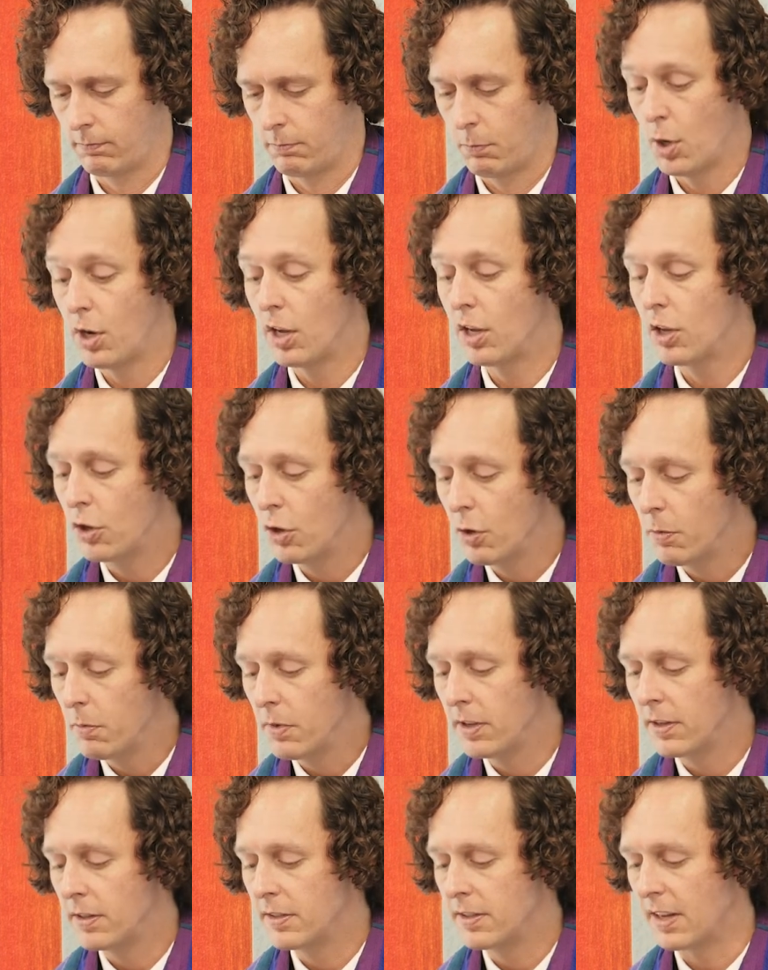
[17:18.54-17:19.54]
Putting
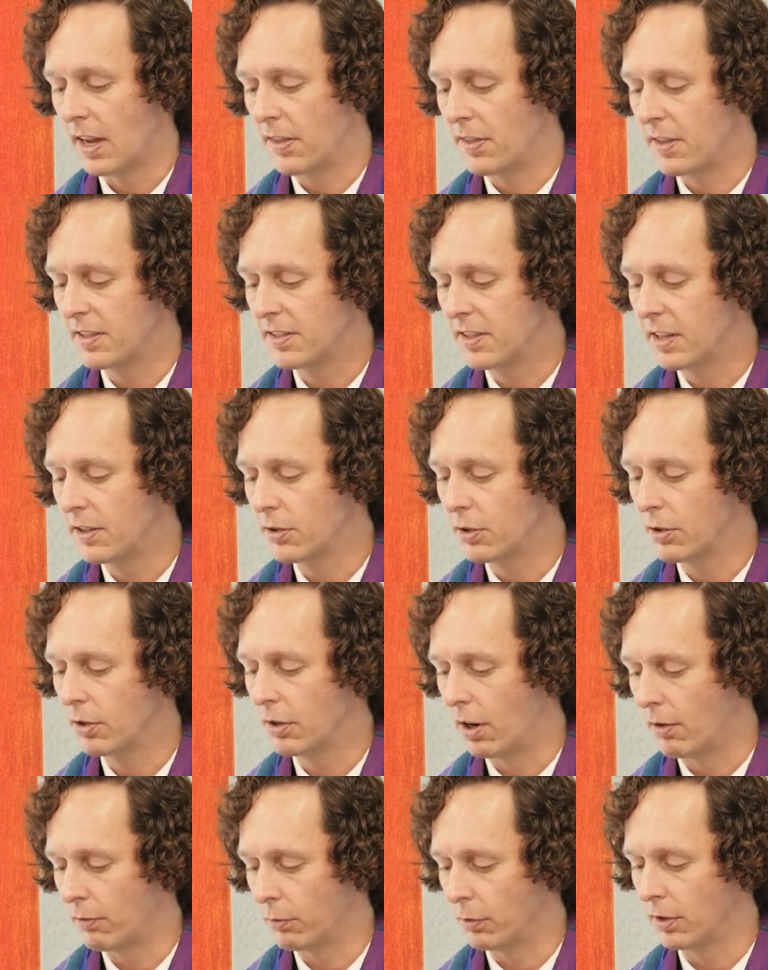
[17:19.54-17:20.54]
humans at the center
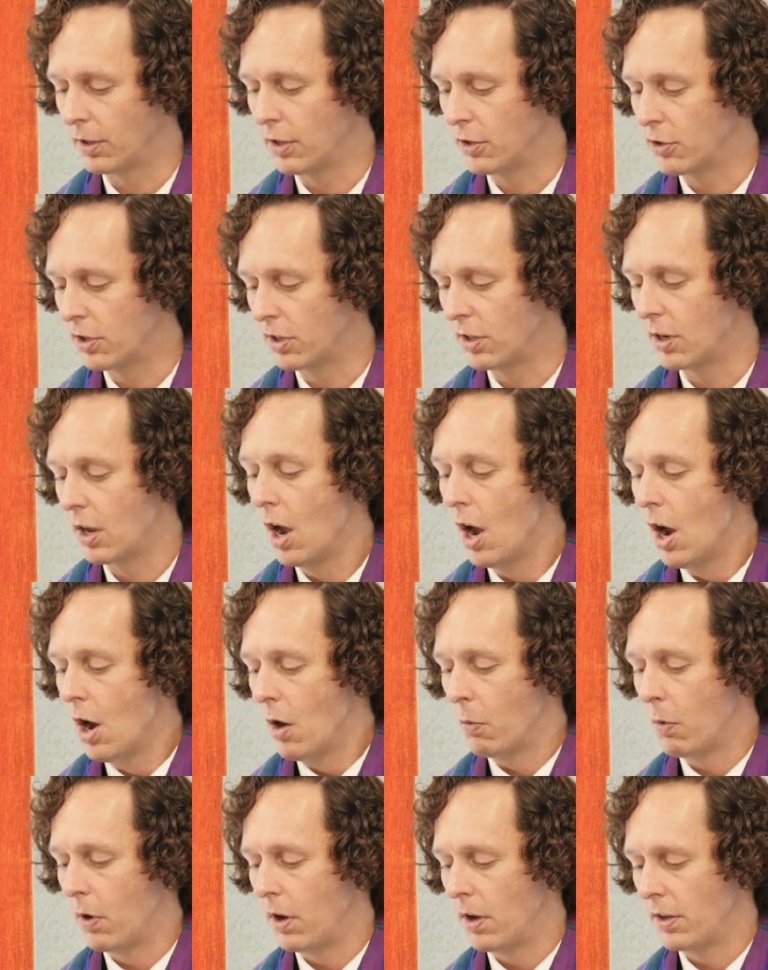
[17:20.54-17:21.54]
of religion
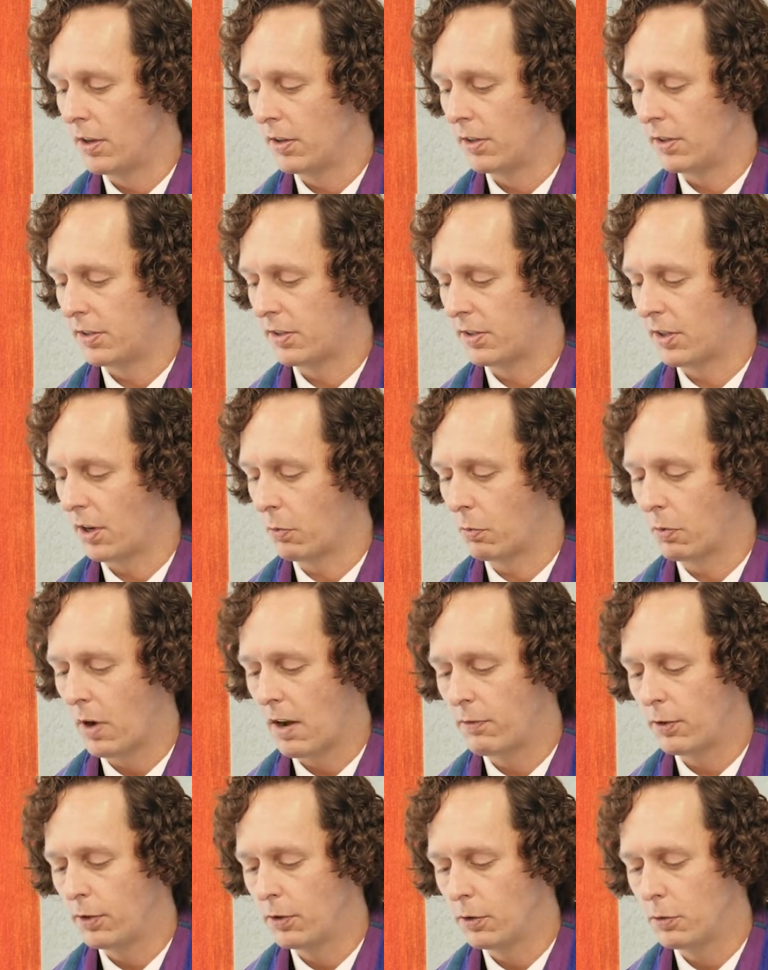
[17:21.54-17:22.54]
was a
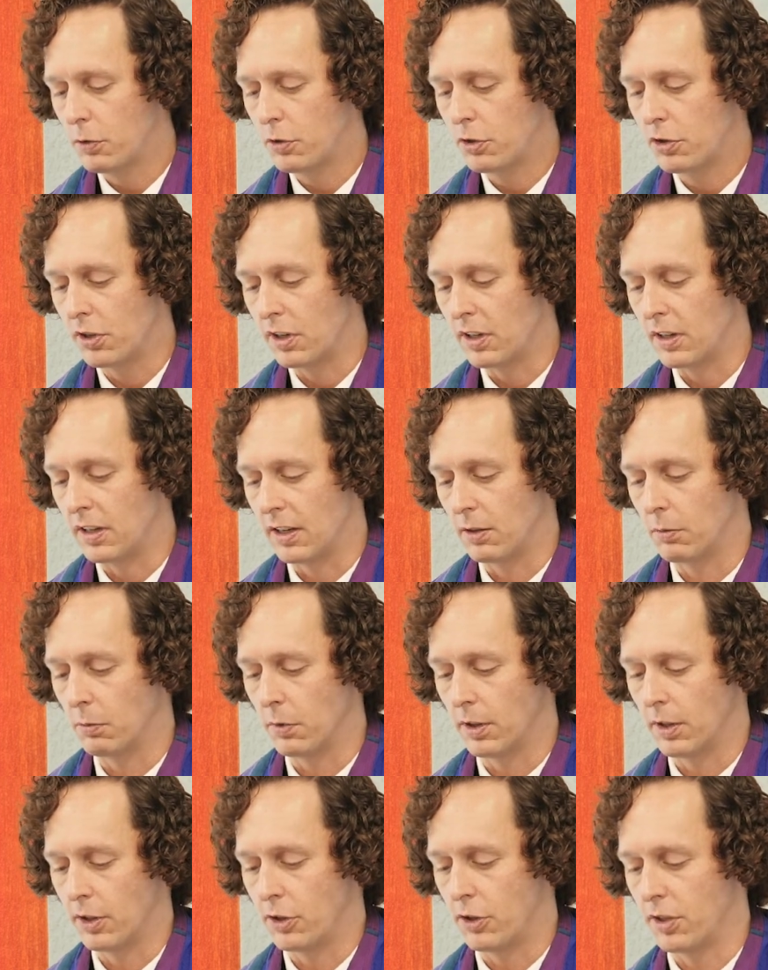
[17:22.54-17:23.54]
revolution in
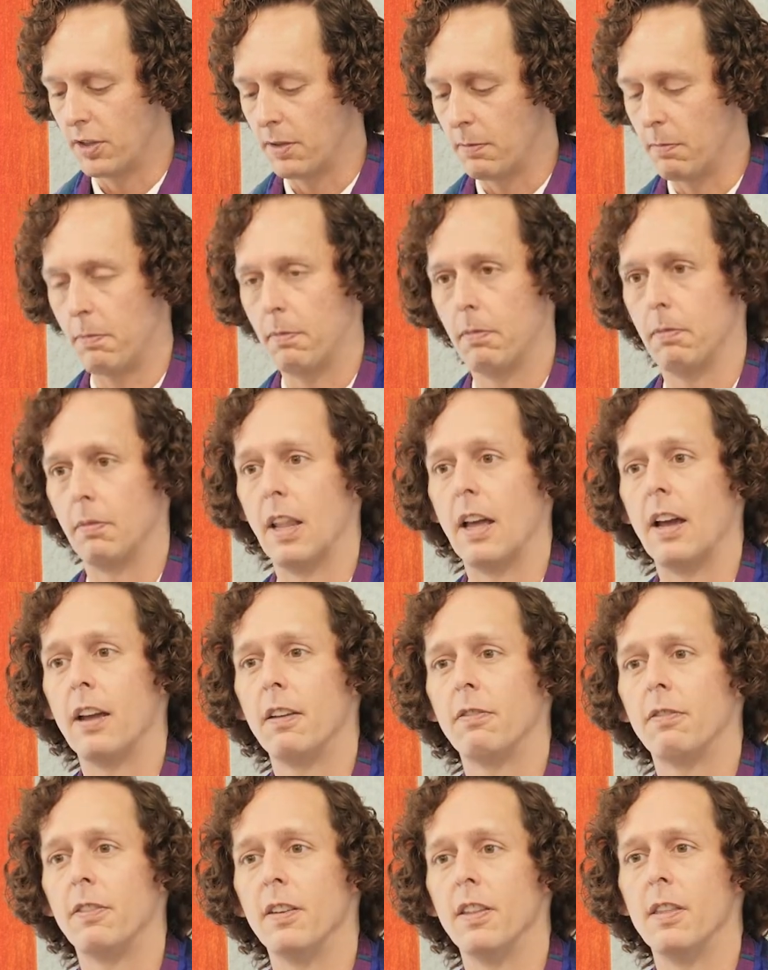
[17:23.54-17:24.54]
religious
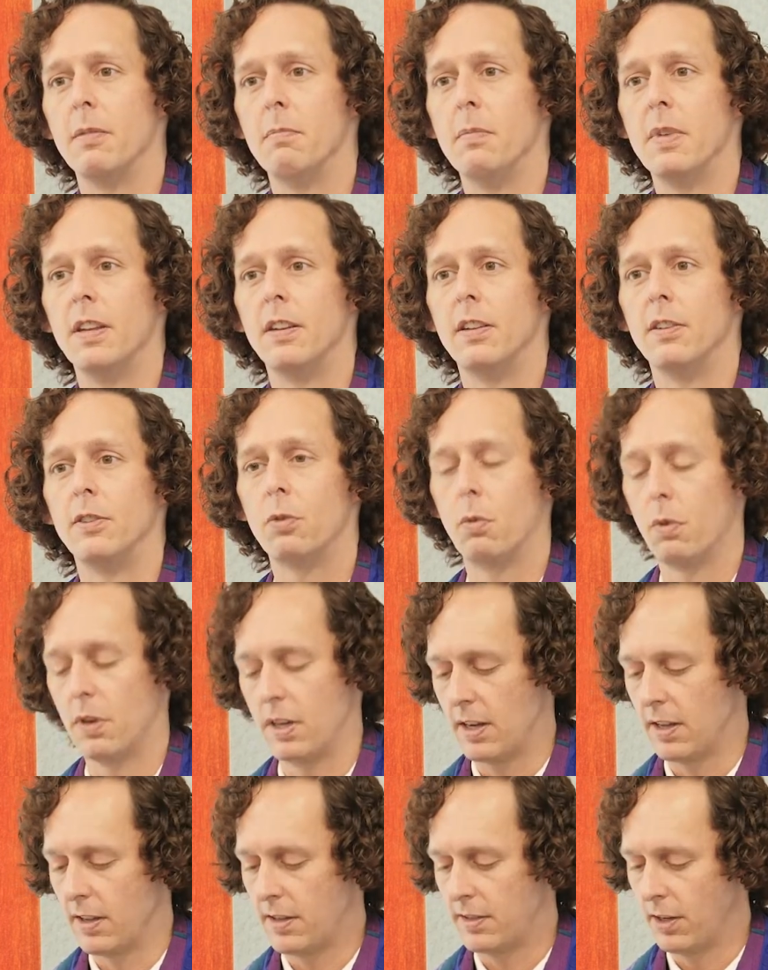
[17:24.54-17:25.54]
life in the
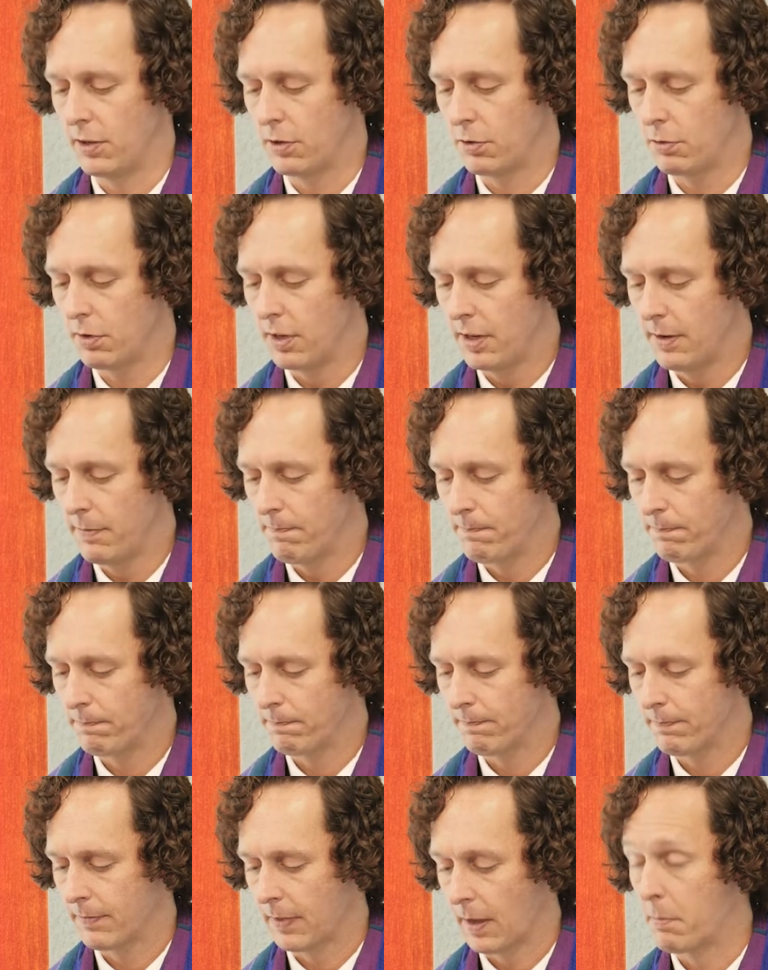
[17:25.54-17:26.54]
mid-20th century.
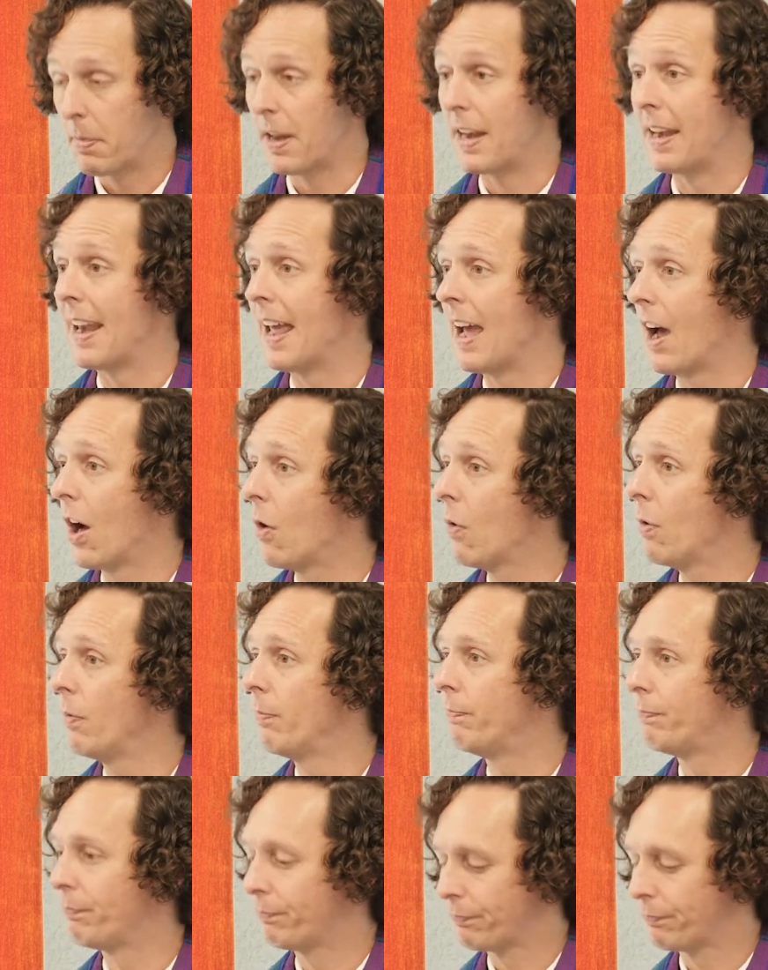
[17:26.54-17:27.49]
But now,